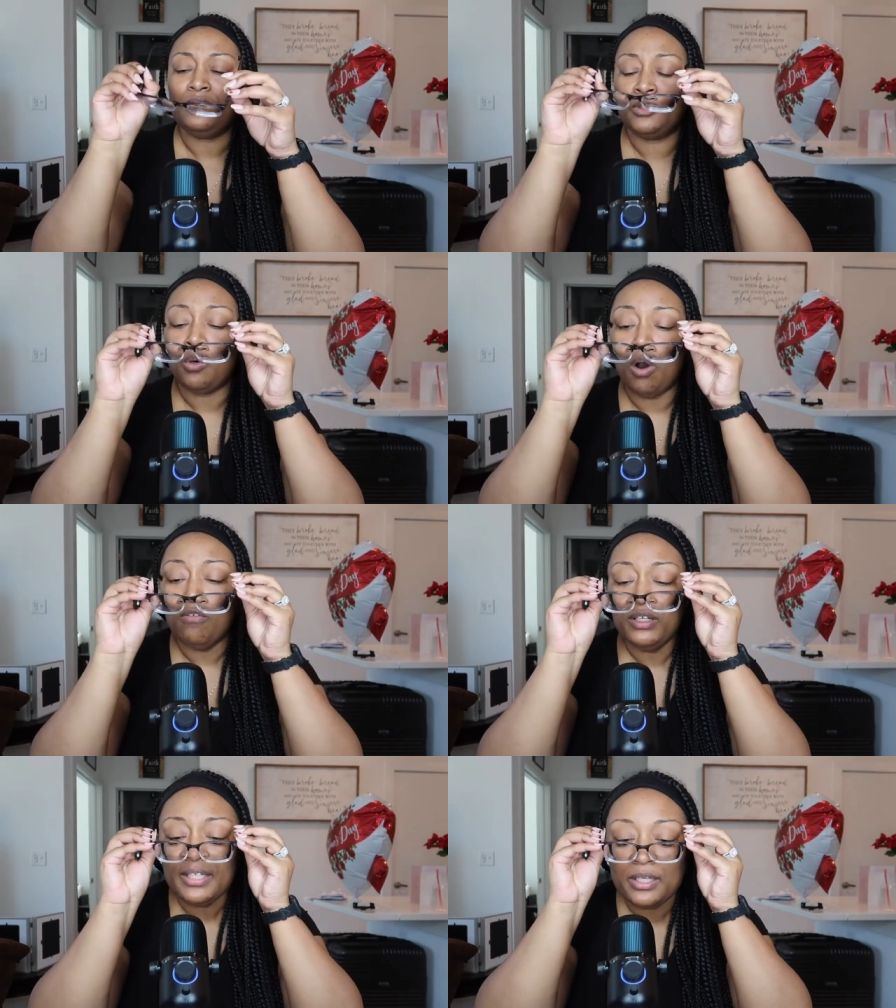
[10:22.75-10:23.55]
So
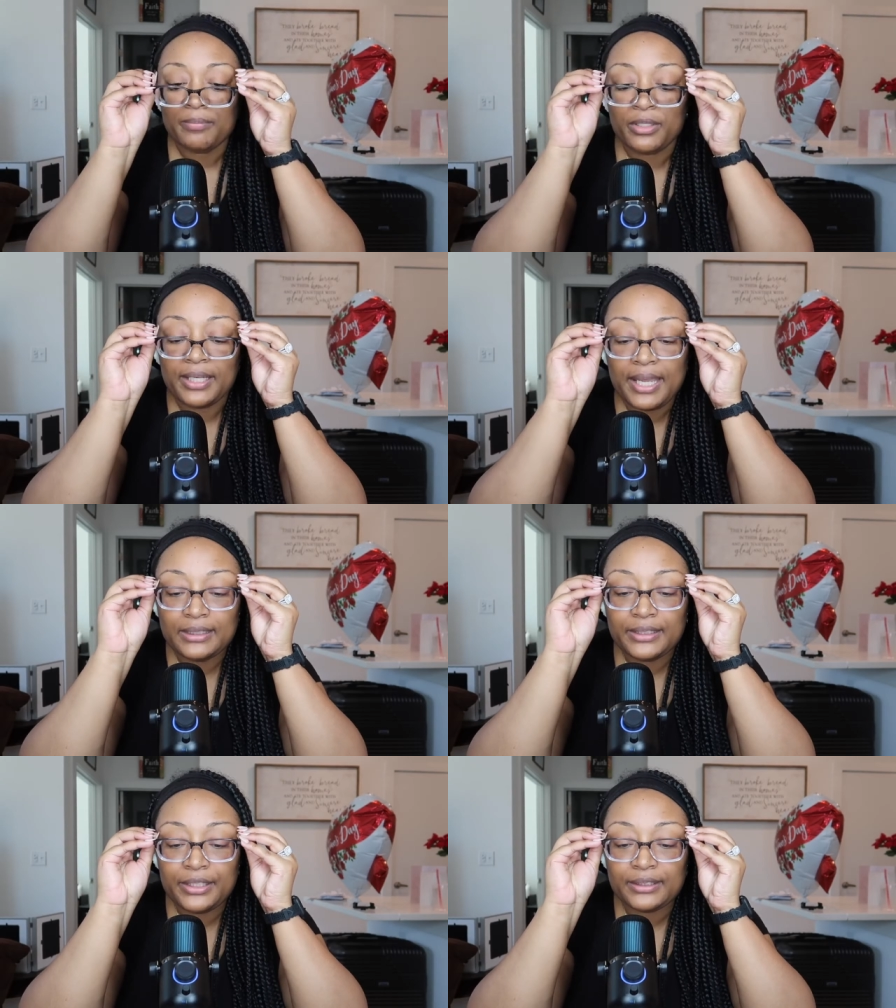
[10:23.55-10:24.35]
overly
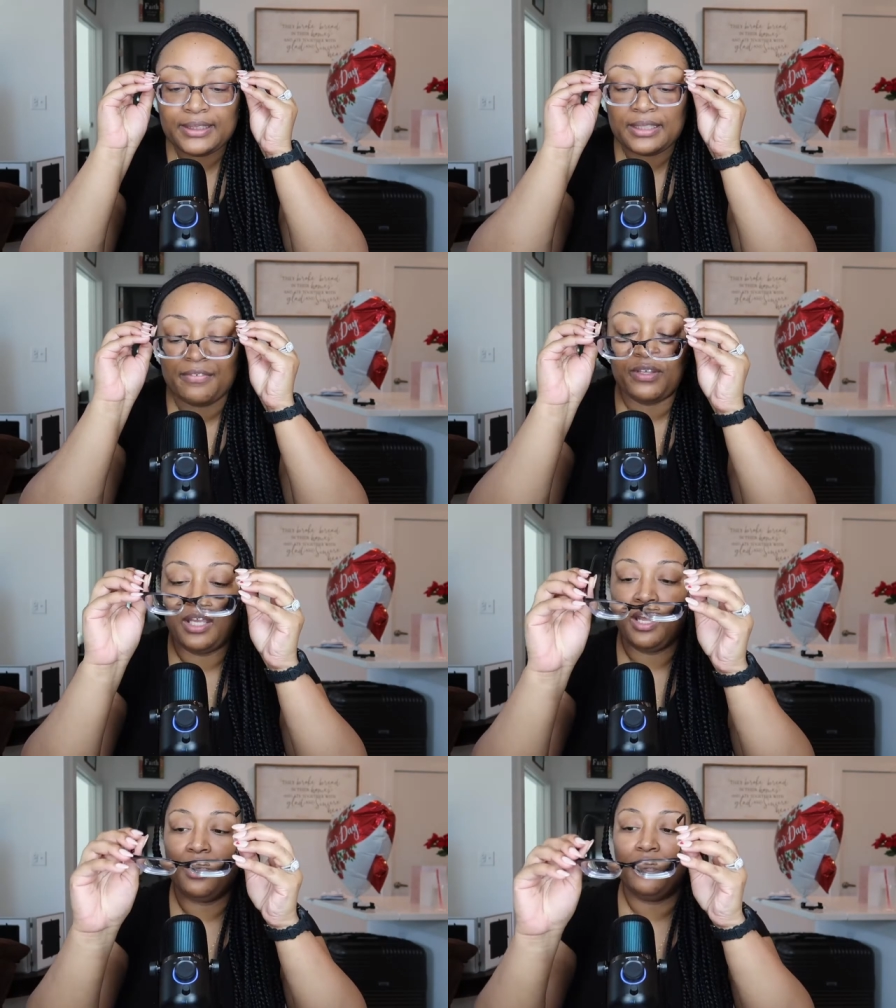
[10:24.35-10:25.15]
communicate to your
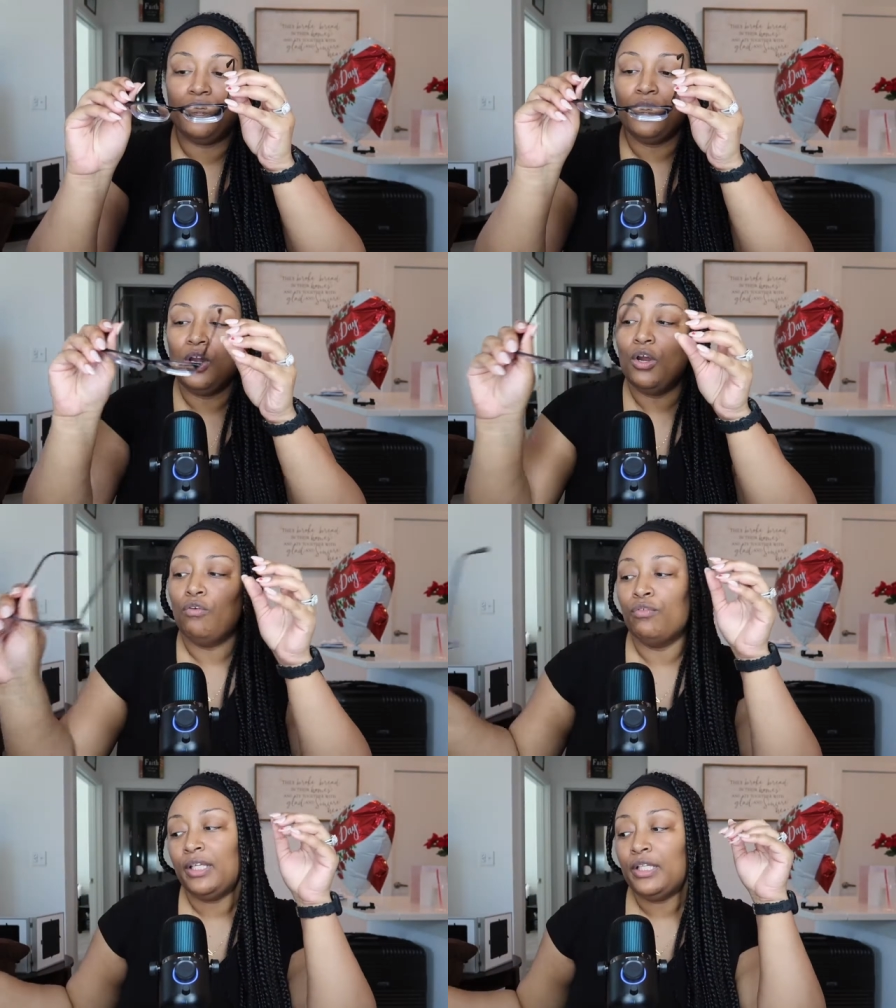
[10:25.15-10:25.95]
significant other.
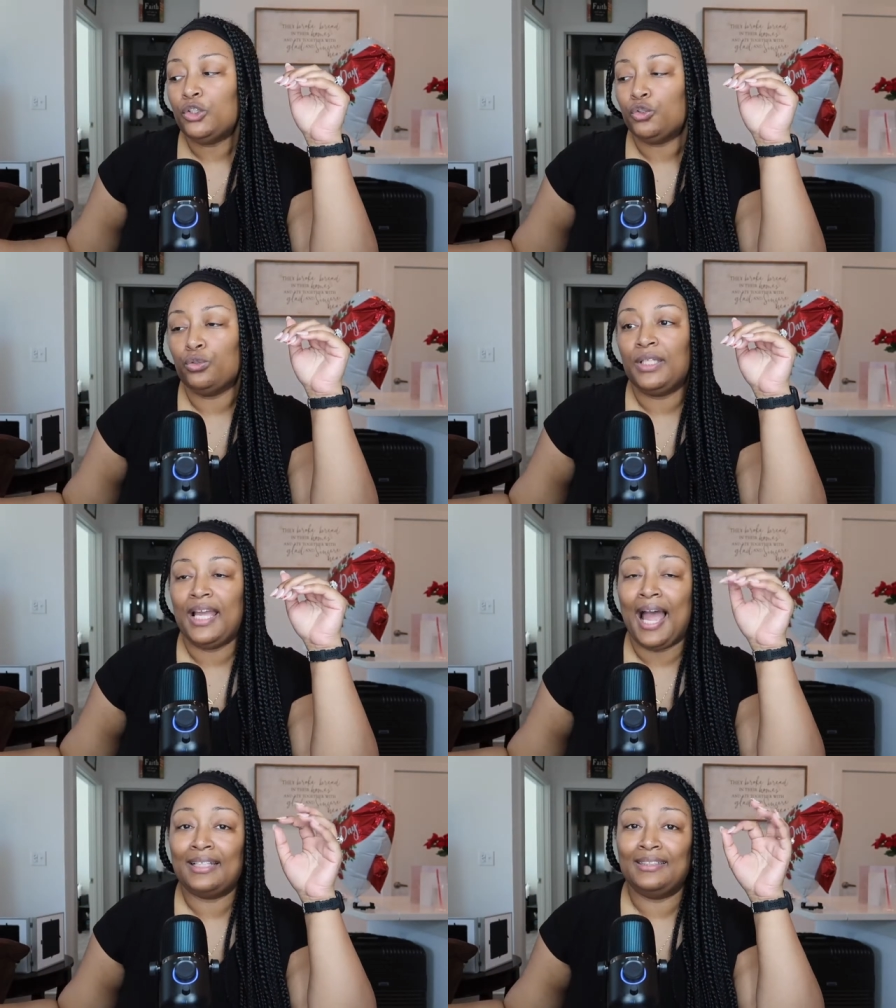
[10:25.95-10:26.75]
Really truly
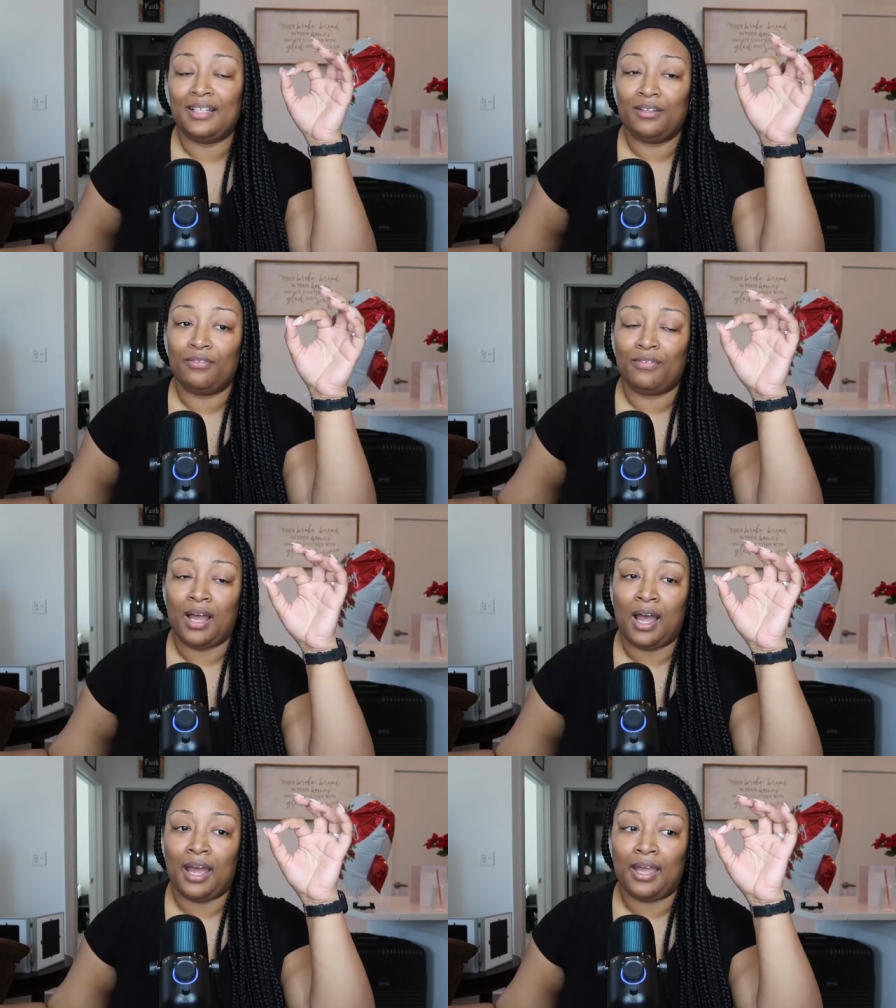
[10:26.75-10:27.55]

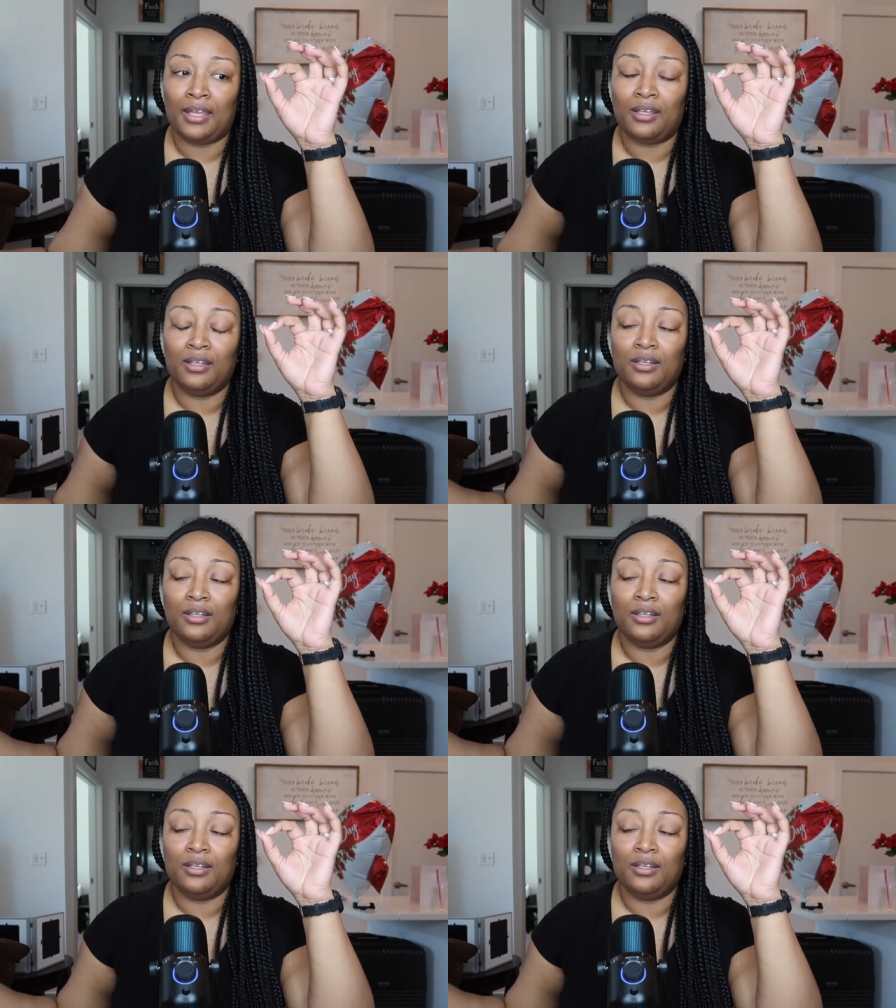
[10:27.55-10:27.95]
identify